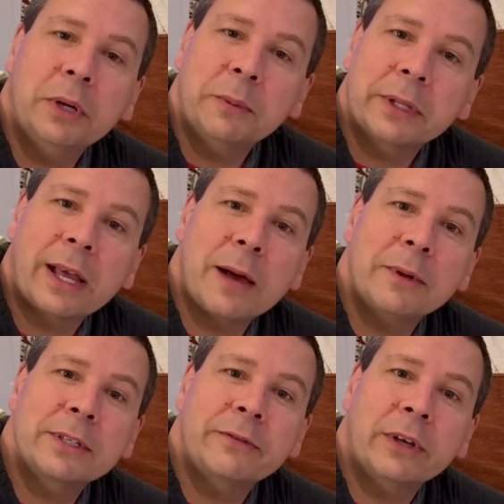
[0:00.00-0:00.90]
Put them in the
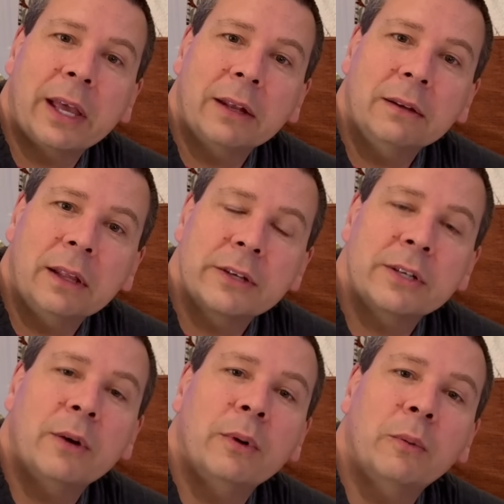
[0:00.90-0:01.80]
comments if you can. Let us
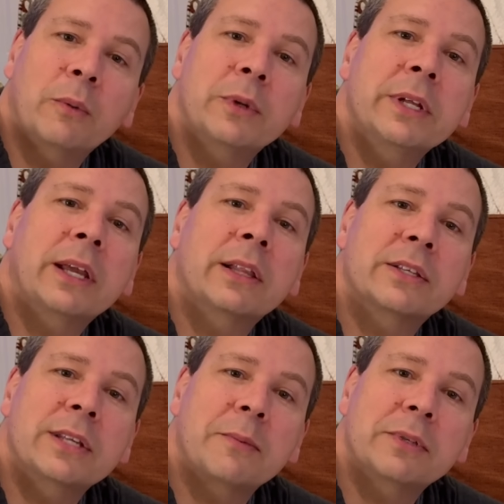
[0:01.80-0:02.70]
know what
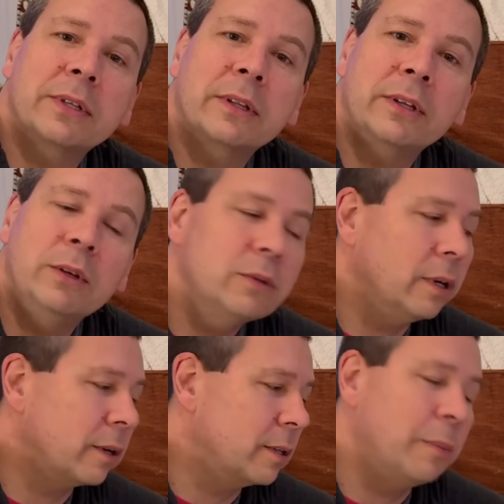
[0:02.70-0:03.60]
ridiculous steps you
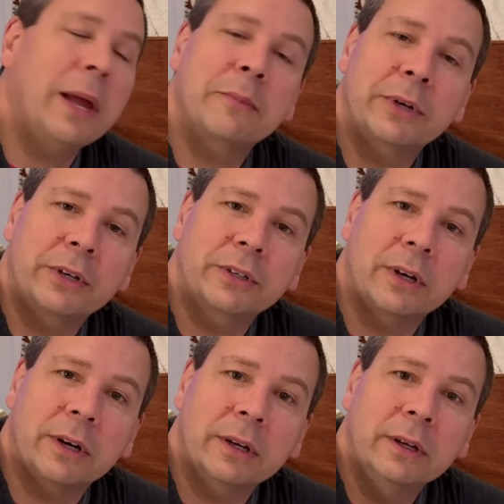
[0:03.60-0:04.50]
took to pamper your
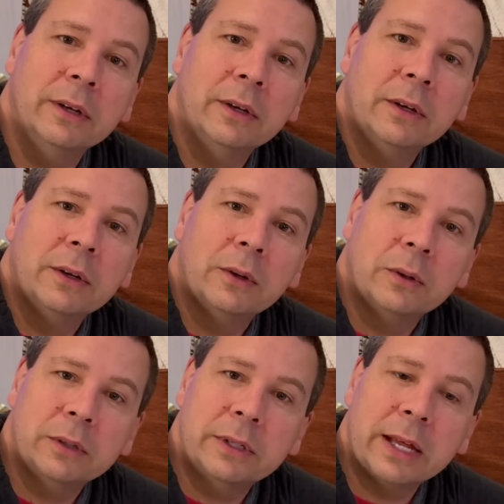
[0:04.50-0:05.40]
dog.
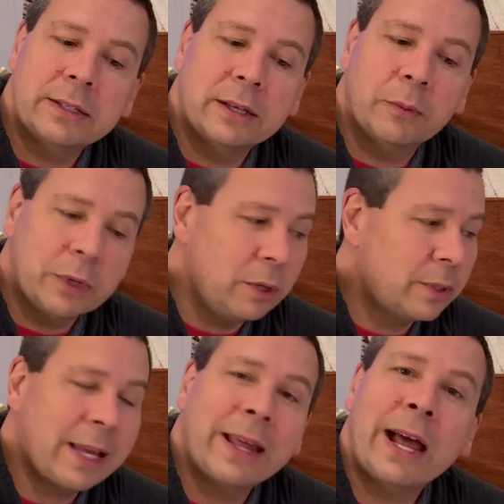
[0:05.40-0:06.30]
That when you
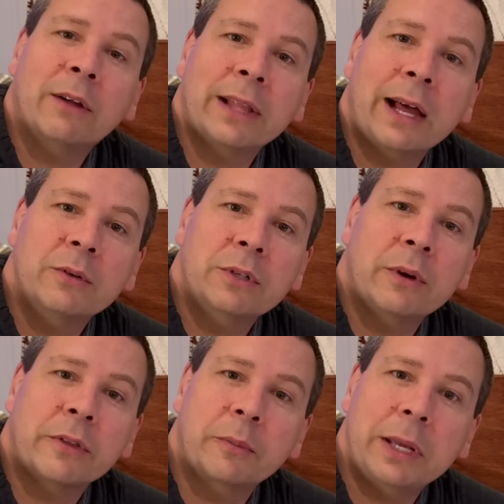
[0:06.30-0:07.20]
say it out loud
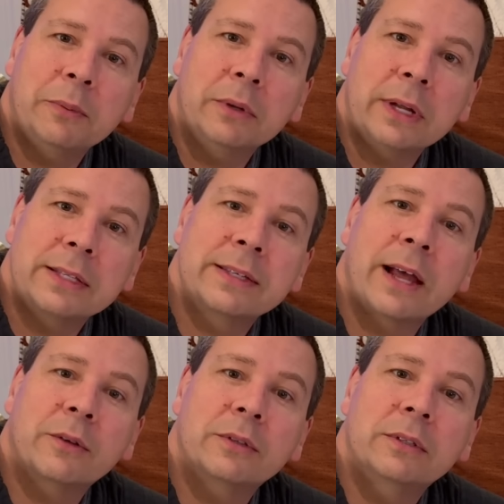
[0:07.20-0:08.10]
to other people, it
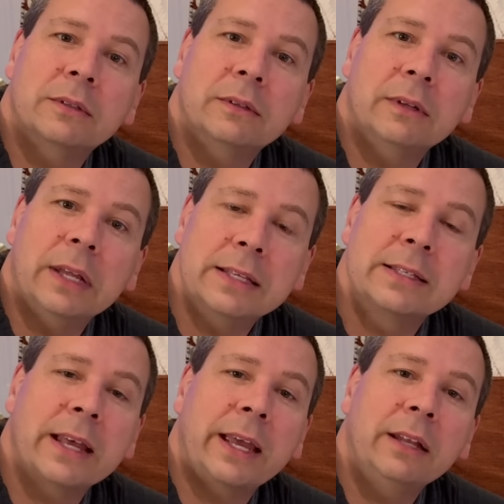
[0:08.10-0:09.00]
sounds
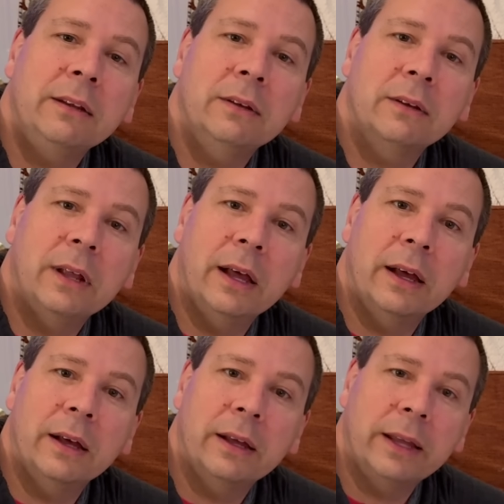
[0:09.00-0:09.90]
insane
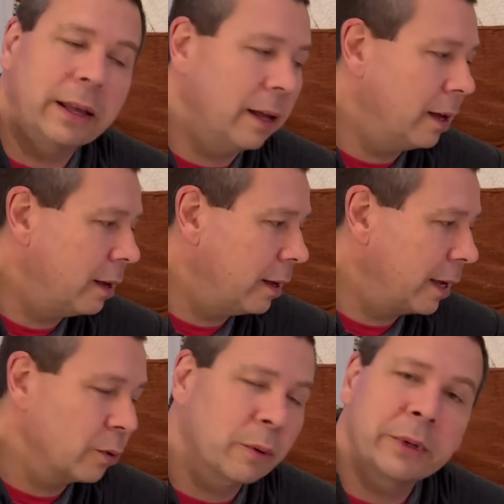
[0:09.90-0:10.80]

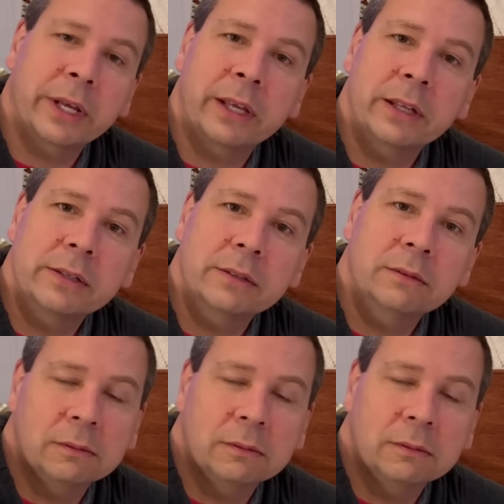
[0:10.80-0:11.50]
and or ridiculous.